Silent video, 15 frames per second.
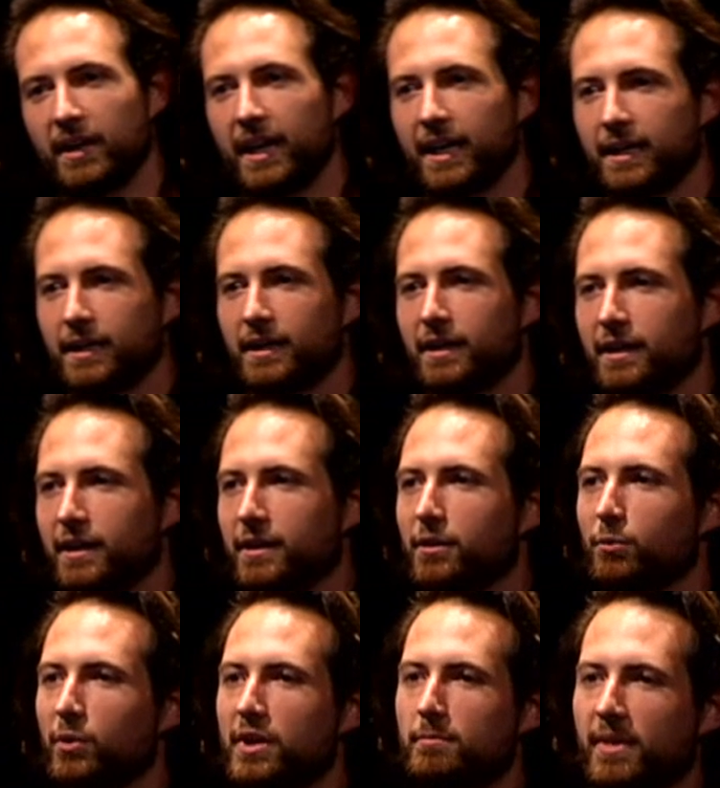make
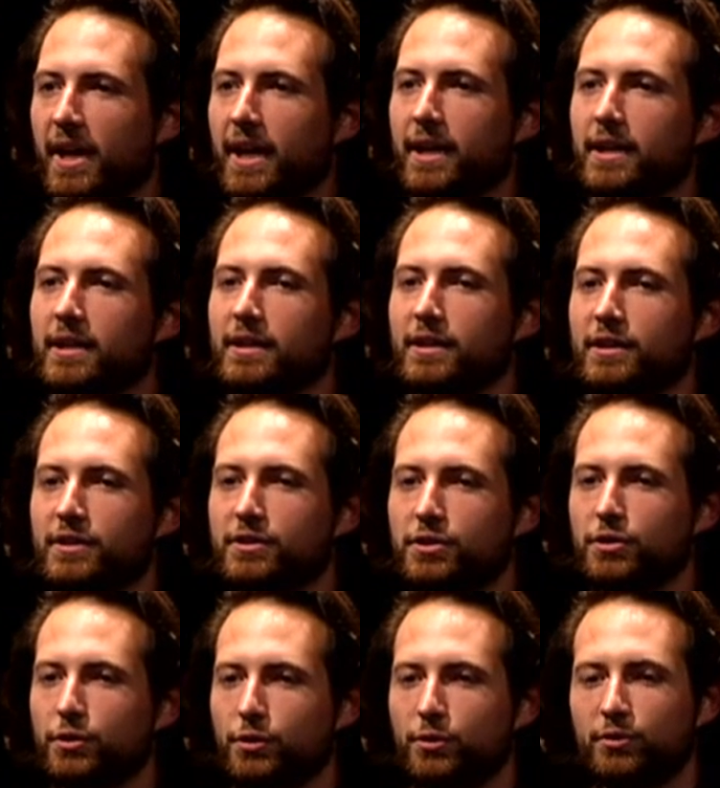
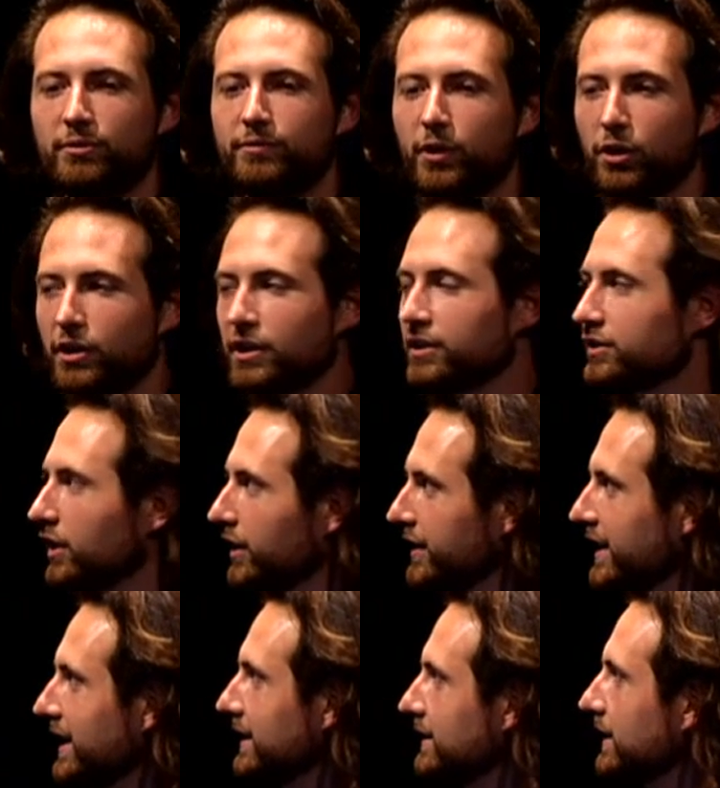to focus on
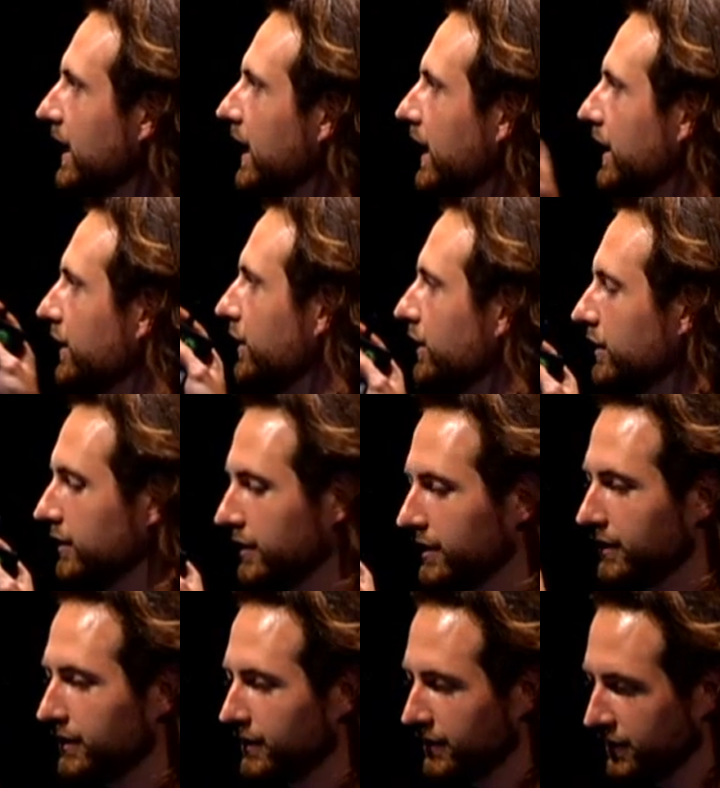the entire
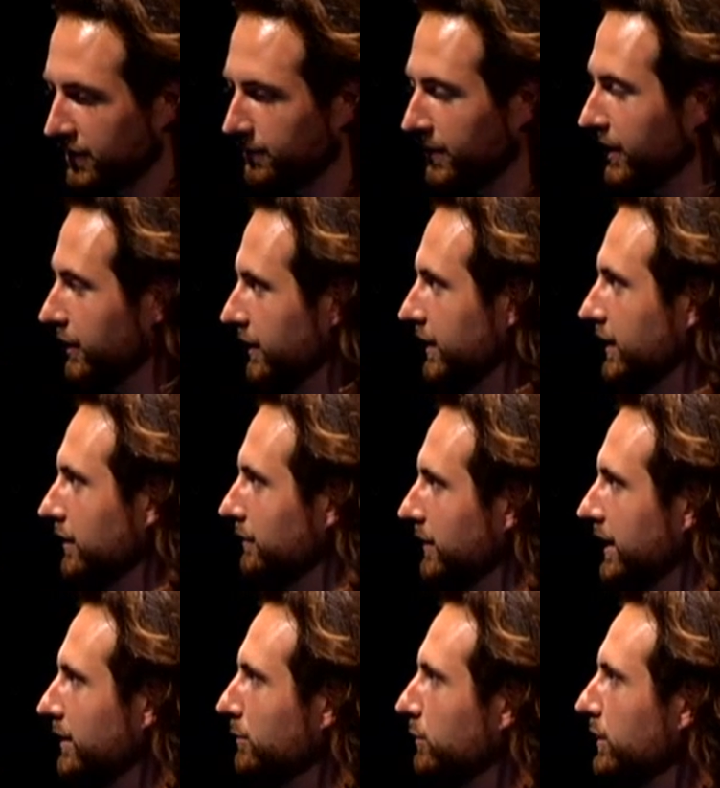sphere here,
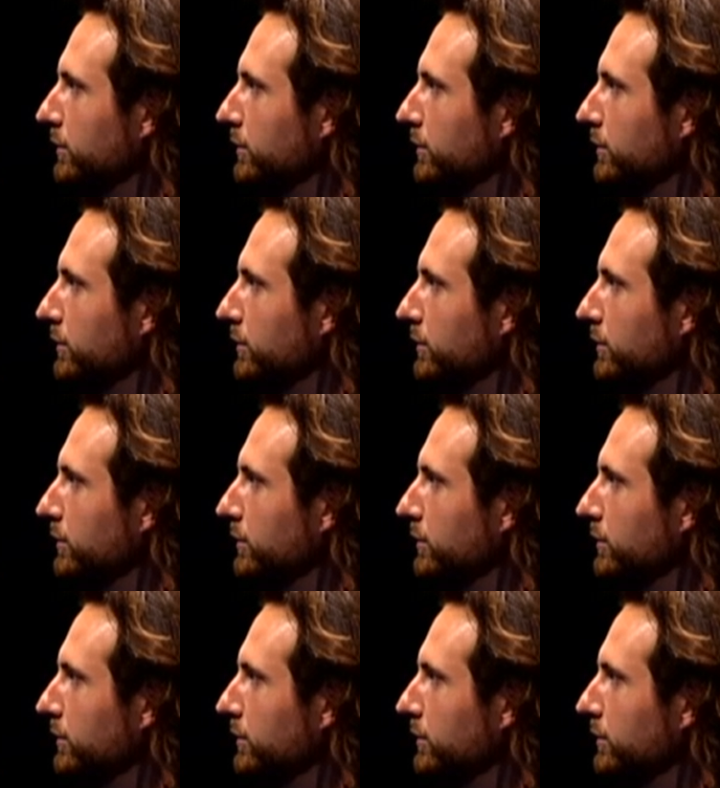right?